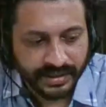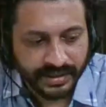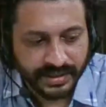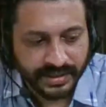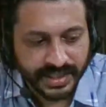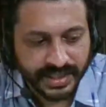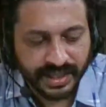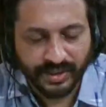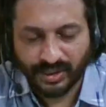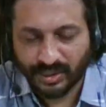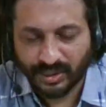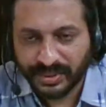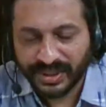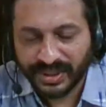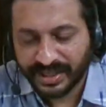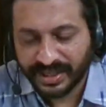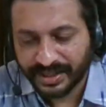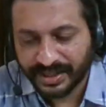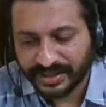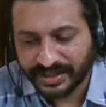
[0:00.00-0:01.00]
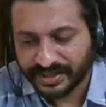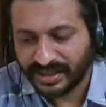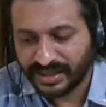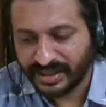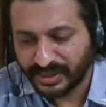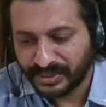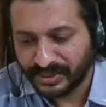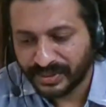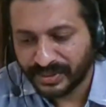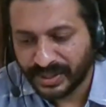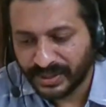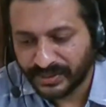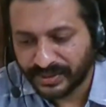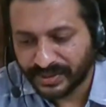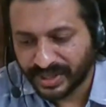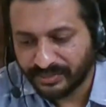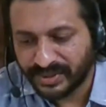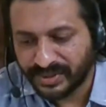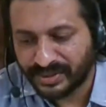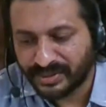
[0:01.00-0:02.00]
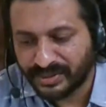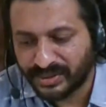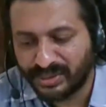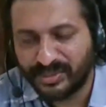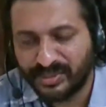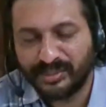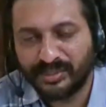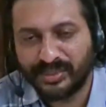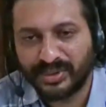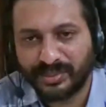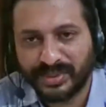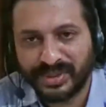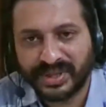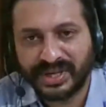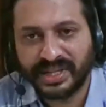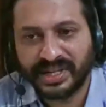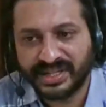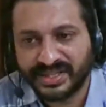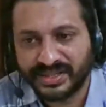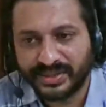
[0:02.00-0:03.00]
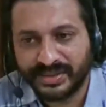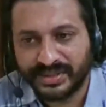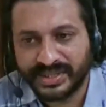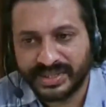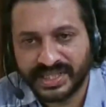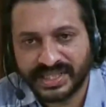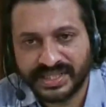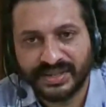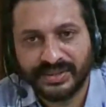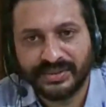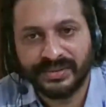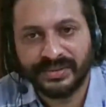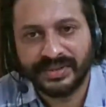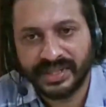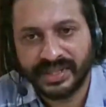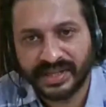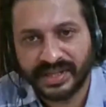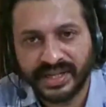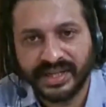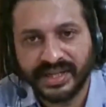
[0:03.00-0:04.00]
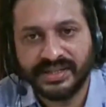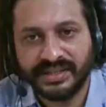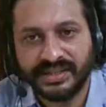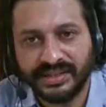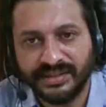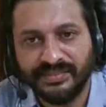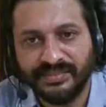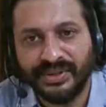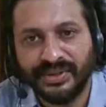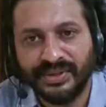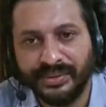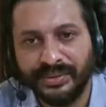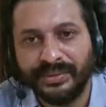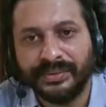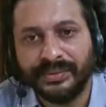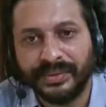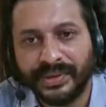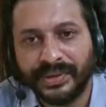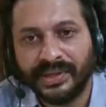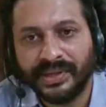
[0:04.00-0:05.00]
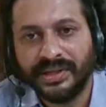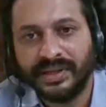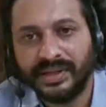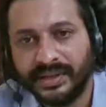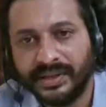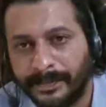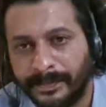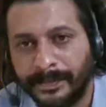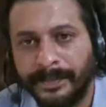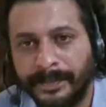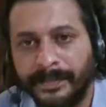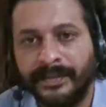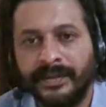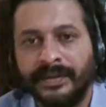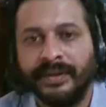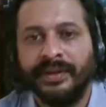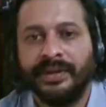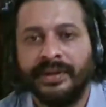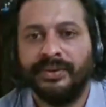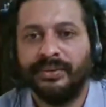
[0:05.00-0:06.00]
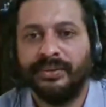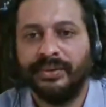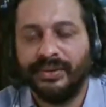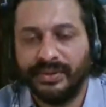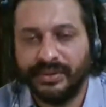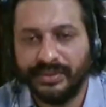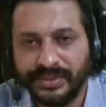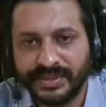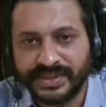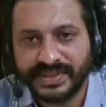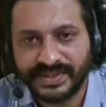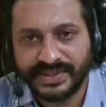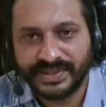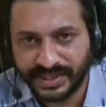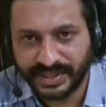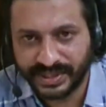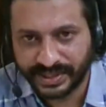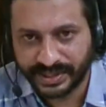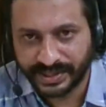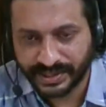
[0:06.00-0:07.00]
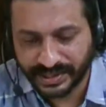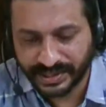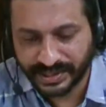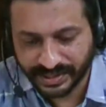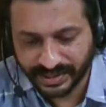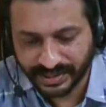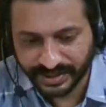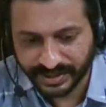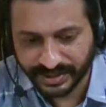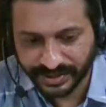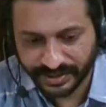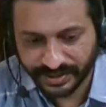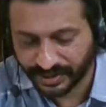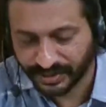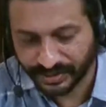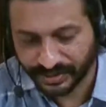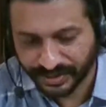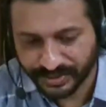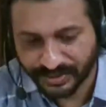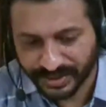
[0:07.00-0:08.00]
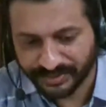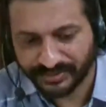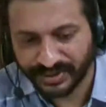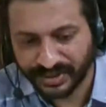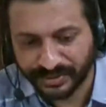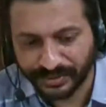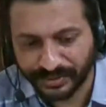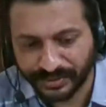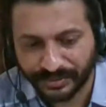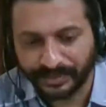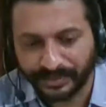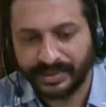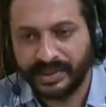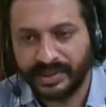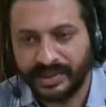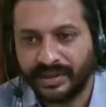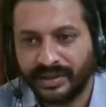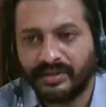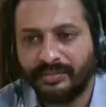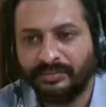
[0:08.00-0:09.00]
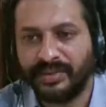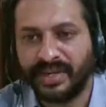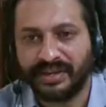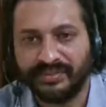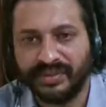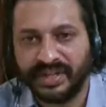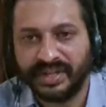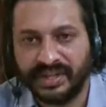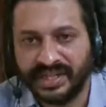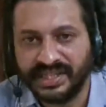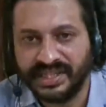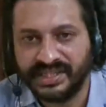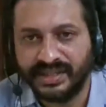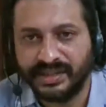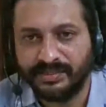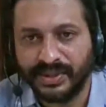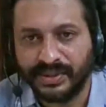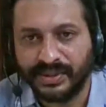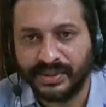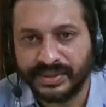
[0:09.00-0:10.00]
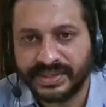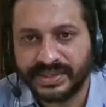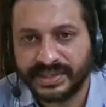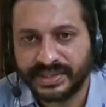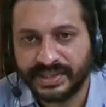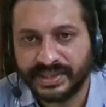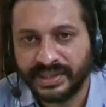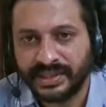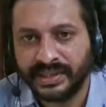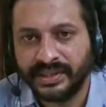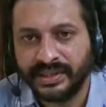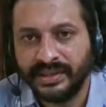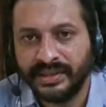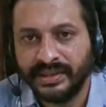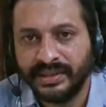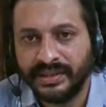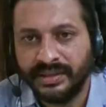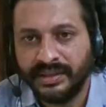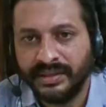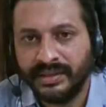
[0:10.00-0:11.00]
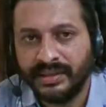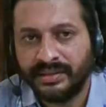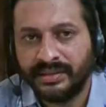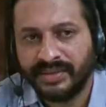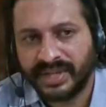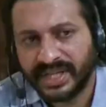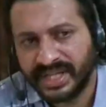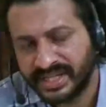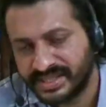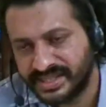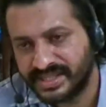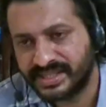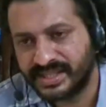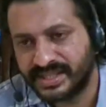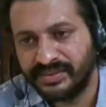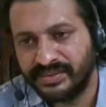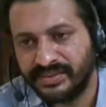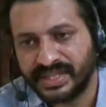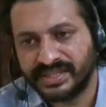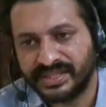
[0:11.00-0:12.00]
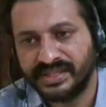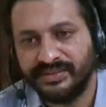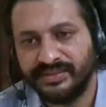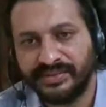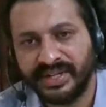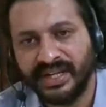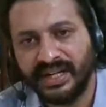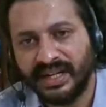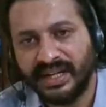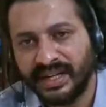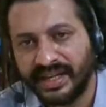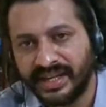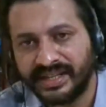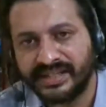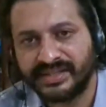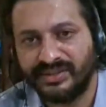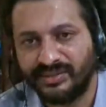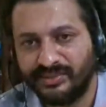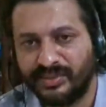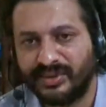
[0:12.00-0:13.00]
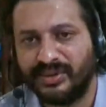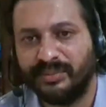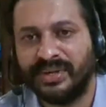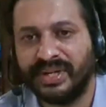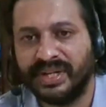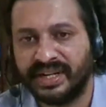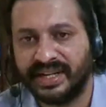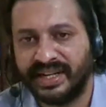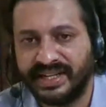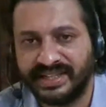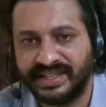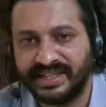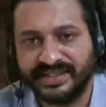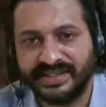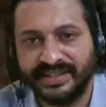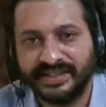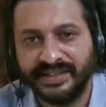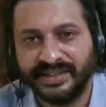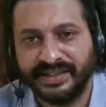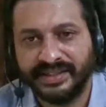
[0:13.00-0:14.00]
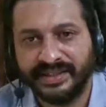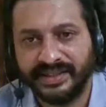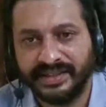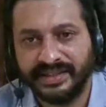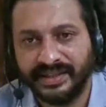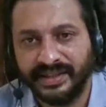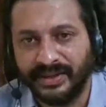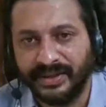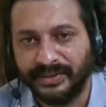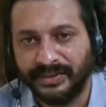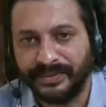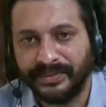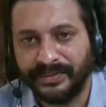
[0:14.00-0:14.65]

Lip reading: see, openly telling you, you know, even common property resource is not the right term to use, you know, to refer to backwater region, because what existed was different layers of property rights, you